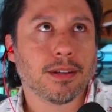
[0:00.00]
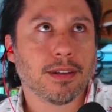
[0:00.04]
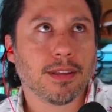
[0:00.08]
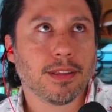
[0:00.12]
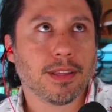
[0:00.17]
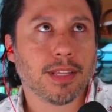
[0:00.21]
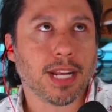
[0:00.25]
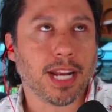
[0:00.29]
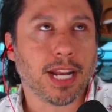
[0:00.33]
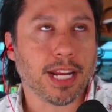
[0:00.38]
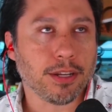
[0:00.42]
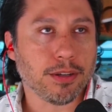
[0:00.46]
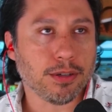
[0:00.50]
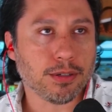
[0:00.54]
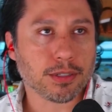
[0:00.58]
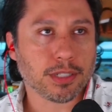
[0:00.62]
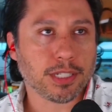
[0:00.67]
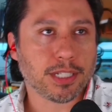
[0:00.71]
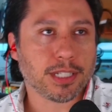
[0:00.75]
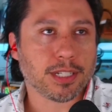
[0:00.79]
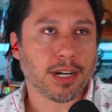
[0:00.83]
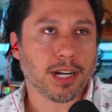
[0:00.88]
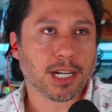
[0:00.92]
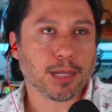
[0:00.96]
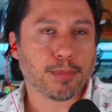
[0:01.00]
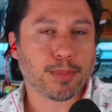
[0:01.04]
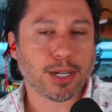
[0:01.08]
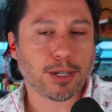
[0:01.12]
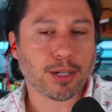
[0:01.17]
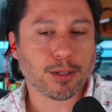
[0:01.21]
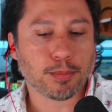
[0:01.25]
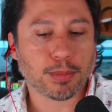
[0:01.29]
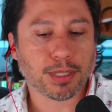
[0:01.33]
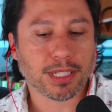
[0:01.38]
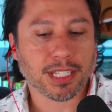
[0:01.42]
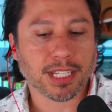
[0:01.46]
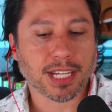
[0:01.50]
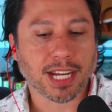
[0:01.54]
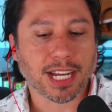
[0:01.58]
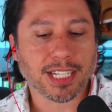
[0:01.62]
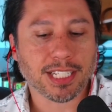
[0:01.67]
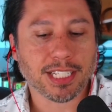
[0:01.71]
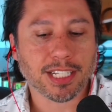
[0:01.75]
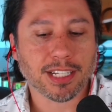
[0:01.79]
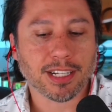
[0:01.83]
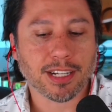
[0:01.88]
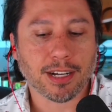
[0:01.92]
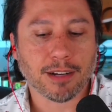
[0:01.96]
than I usually talk about, but the
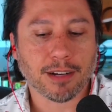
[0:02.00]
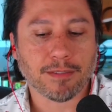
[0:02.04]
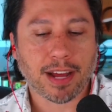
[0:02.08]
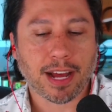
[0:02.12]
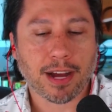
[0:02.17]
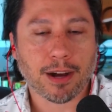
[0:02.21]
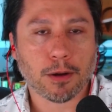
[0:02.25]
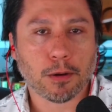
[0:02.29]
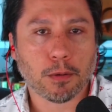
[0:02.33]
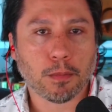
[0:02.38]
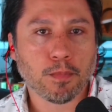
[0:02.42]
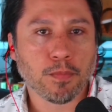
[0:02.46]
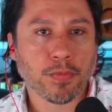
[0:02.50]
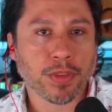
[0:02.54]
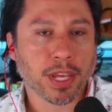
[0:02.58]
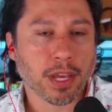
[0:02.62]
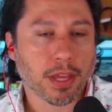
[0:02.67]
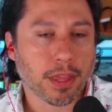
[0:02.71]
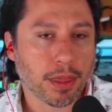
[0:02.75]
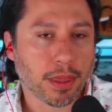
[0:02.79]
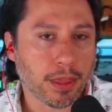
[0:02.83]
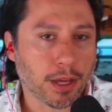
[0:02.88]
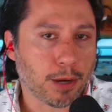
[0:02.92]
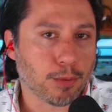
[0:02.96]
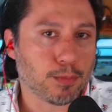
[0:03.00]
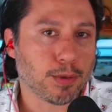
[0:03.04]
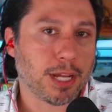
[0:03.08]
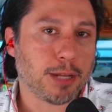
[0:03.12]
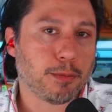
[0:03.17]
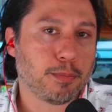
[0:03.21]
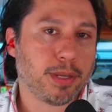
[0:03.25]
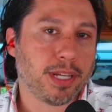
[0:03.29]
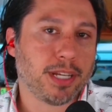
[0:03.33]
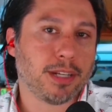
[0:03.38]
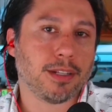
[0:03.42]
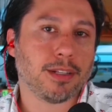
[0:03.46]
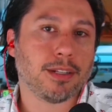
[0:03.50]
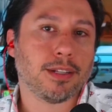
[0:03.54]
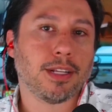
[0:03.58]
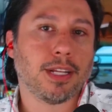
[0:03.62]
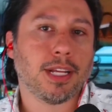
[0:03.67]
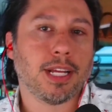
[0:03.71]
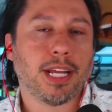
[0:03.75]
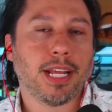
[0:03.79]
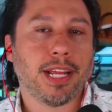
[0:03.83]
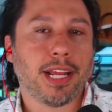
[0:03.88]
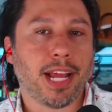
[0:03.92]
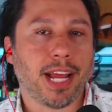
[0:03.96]
idea of how the red pill
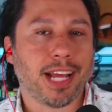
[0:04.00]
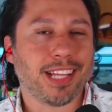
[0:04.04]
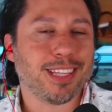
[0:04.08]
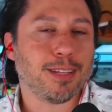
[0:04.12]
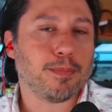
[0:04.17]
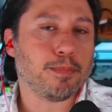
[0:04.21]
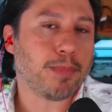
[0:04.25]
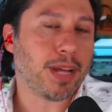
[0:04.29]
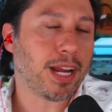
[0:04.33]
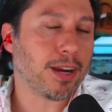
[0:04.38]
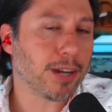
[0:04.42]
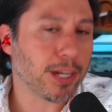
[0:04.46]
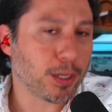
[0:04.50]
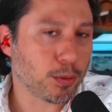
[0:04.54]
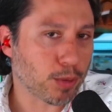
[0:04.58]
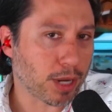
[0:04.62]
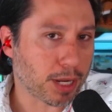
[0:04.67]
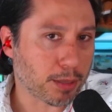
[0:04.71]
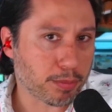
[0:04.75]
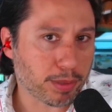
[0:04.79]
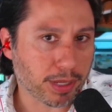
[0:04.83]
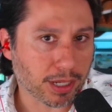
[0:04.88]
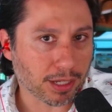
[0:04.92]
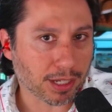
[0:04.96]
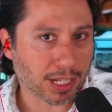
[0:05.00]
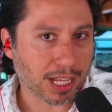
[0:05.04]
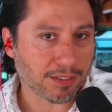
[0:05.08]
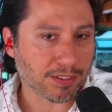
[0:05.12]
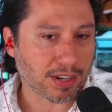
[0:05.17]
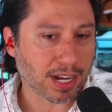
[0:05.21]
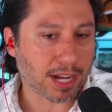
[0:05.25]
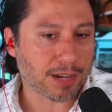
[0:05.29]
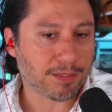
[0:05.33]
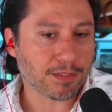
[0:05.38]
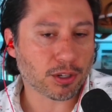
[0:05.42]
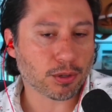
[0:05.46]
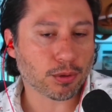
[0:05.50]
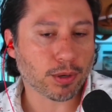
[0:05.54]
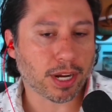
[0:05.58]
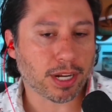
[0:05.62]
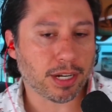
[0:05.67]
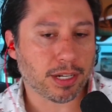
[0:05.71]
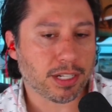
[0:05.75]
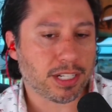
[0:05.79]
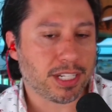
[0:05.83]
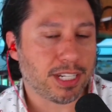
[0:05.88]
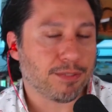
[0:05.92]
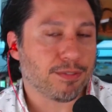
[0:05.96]
and the married red pill have kind of
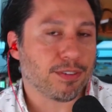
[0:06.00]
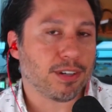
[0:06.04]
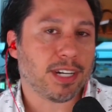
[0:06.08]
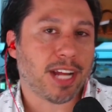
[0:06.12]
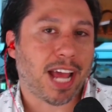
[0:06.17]
created different